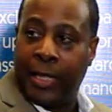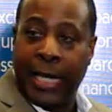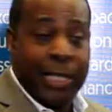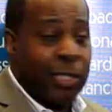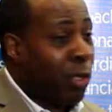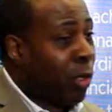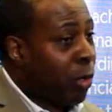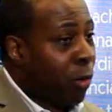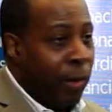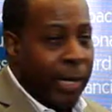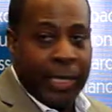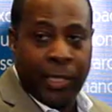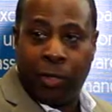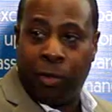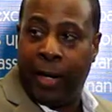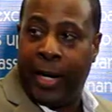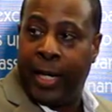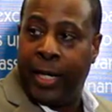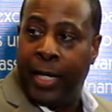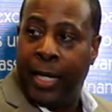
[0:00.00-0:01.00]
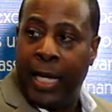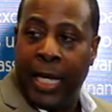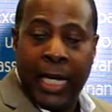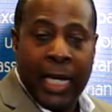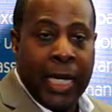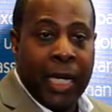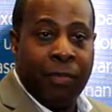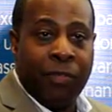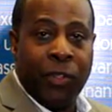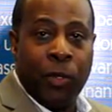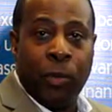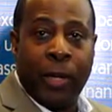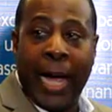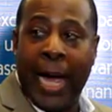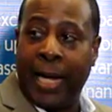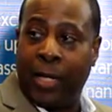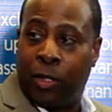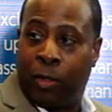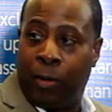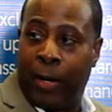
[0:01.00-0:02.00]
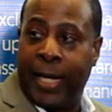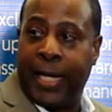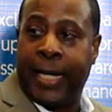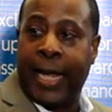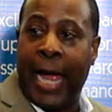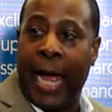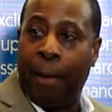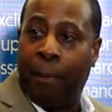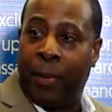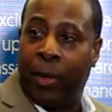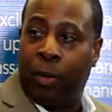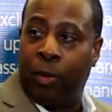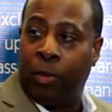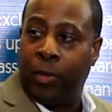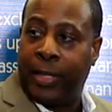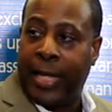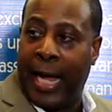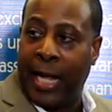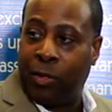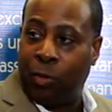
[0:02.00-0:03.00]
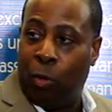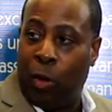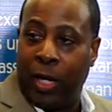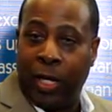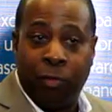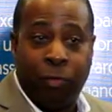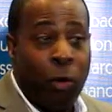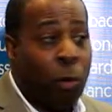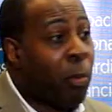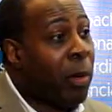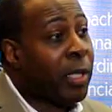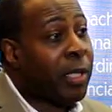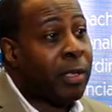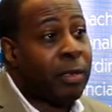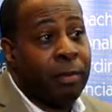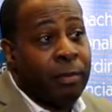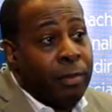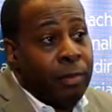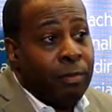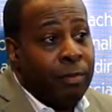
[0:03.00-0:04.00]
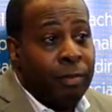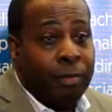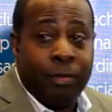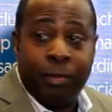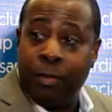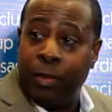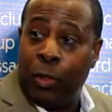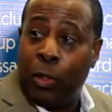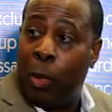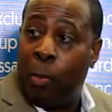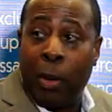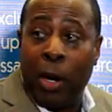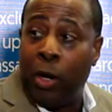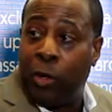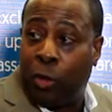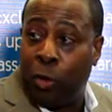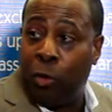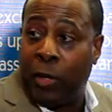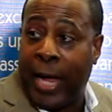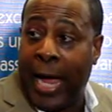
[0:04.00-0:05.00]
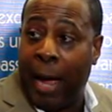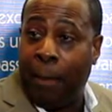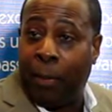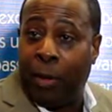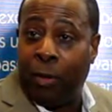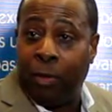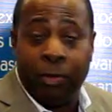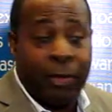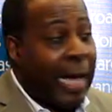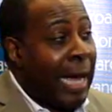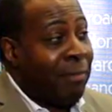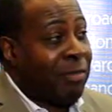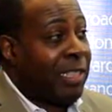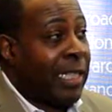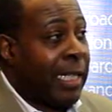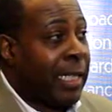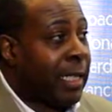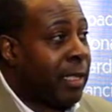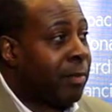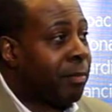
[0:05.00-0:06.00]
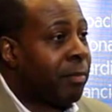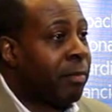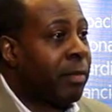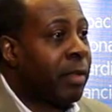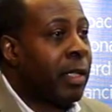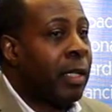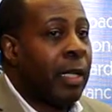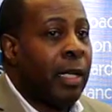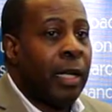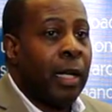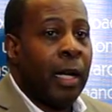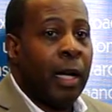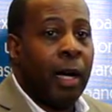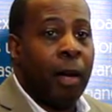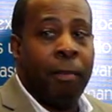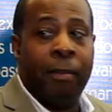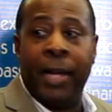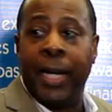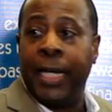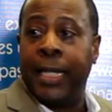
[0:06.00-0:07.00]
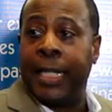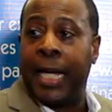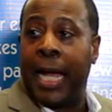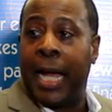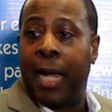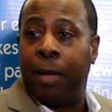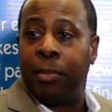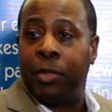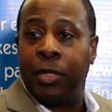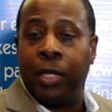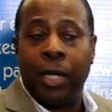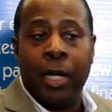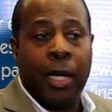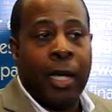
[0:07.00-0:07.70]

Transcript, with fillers: That's a great trait. If you got great capital, that's wonderful, but you can burn through capital. I've seen it uh, many times.